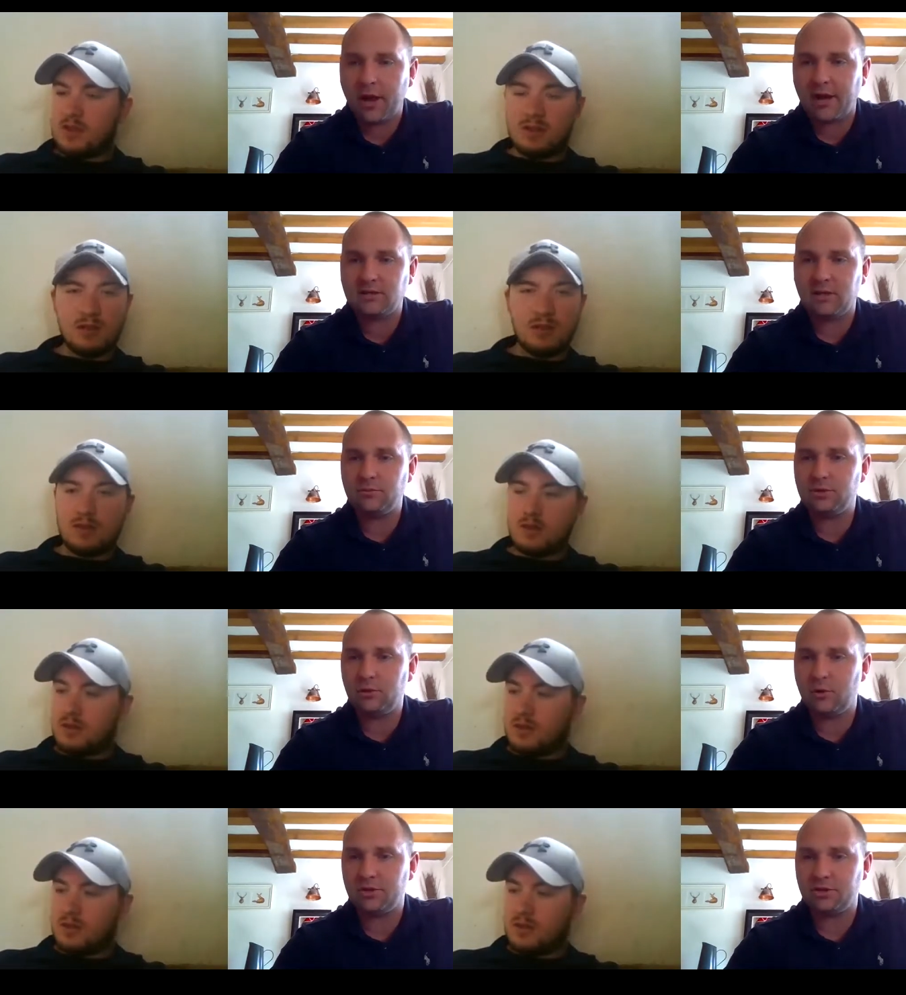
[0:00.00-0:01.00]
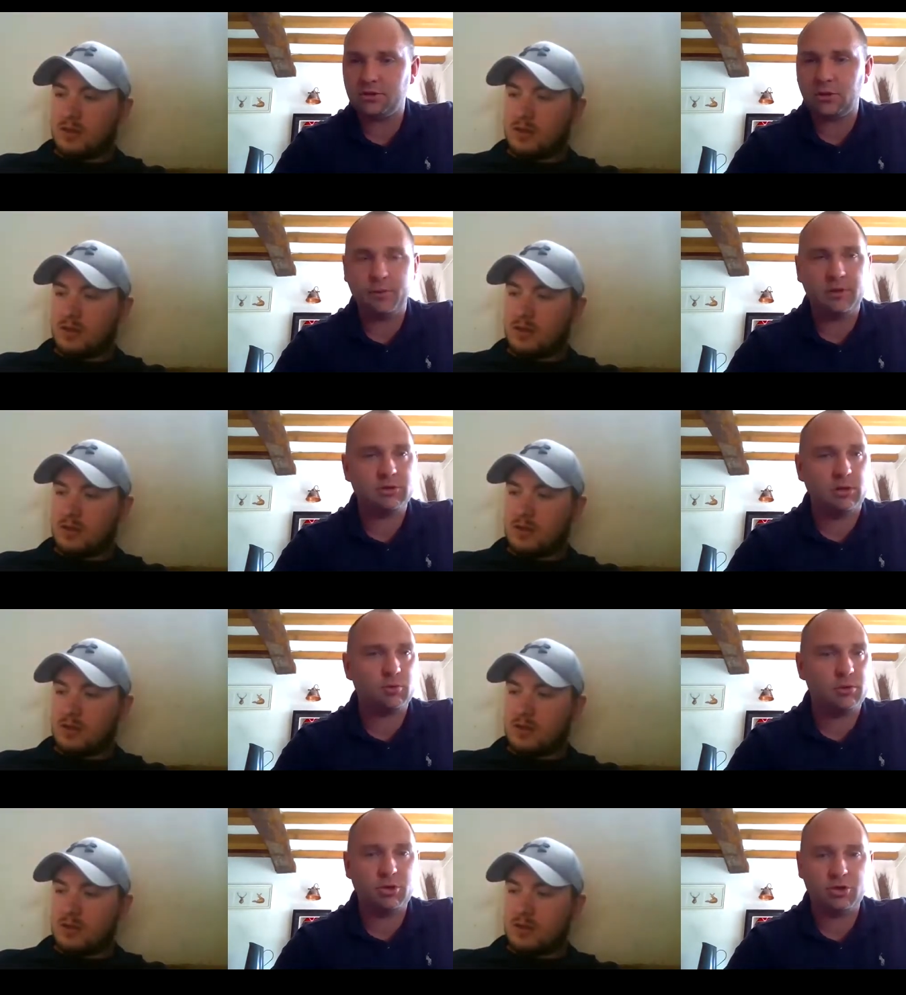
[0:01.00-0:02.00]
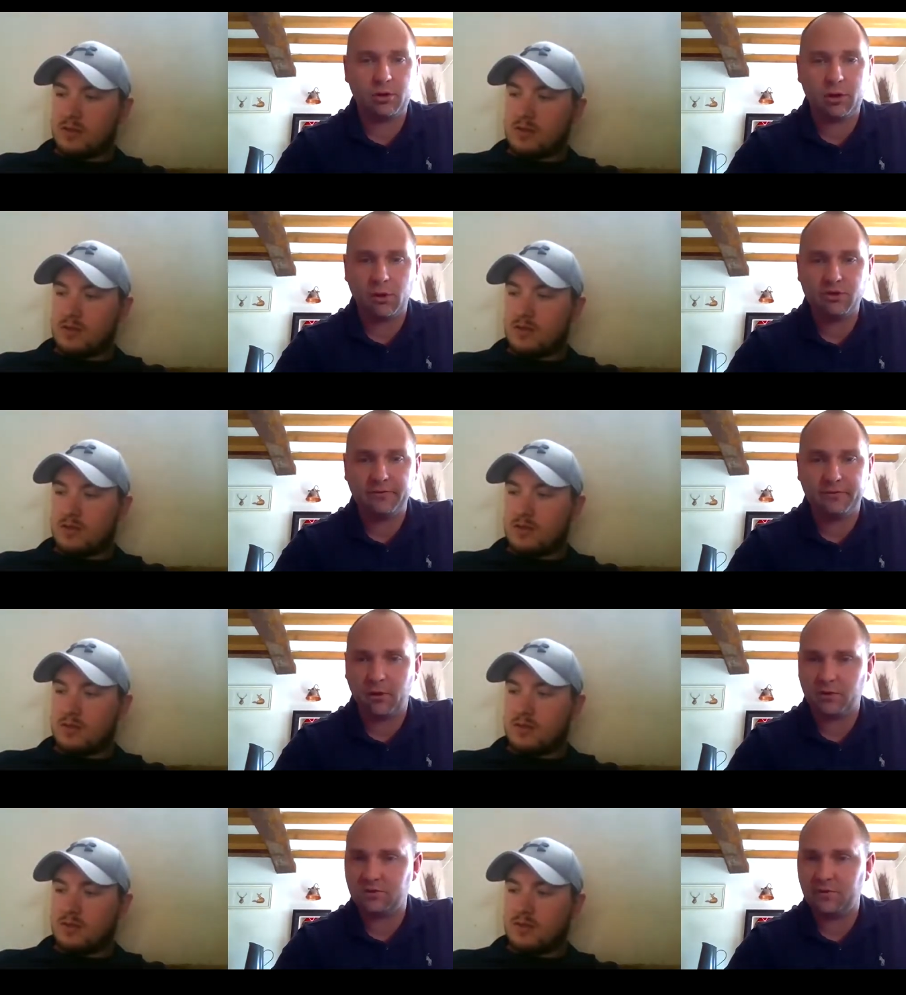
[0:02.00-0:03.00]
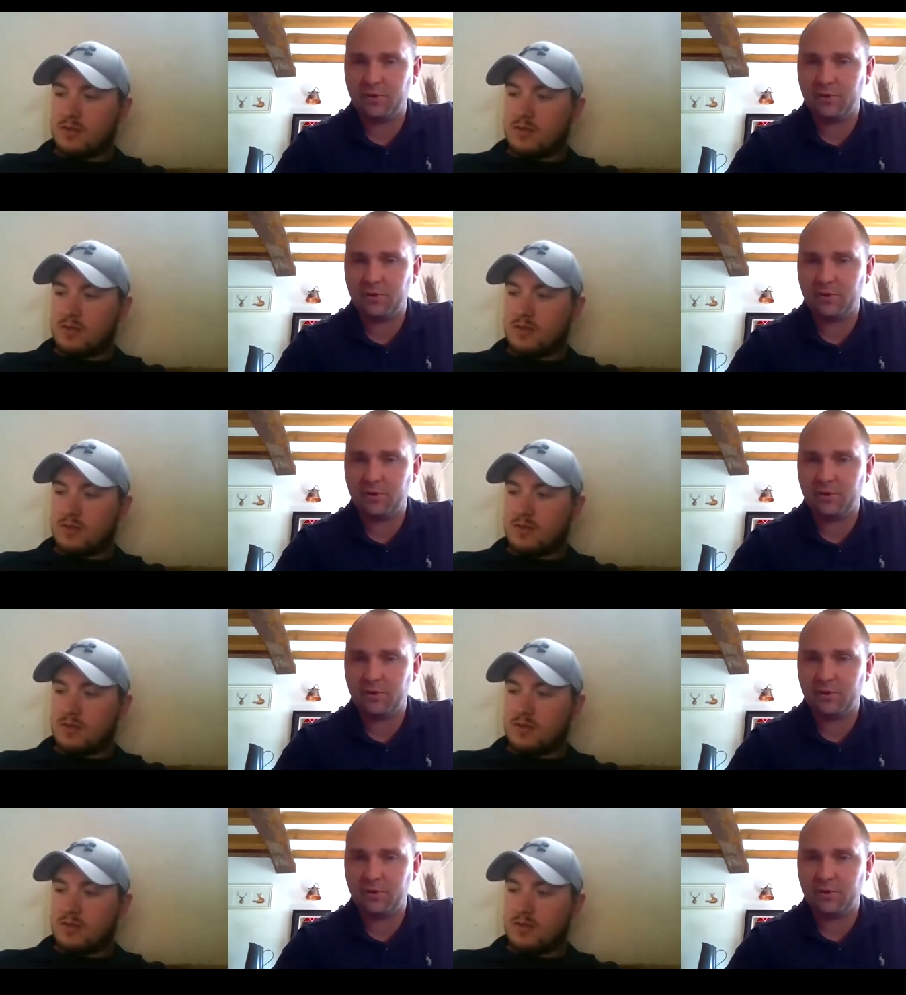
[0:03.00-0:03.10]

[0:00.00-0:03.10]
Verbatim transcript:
Speaker 1: back to them two questions? Sorry, because I just want to touch on coaching philosophy.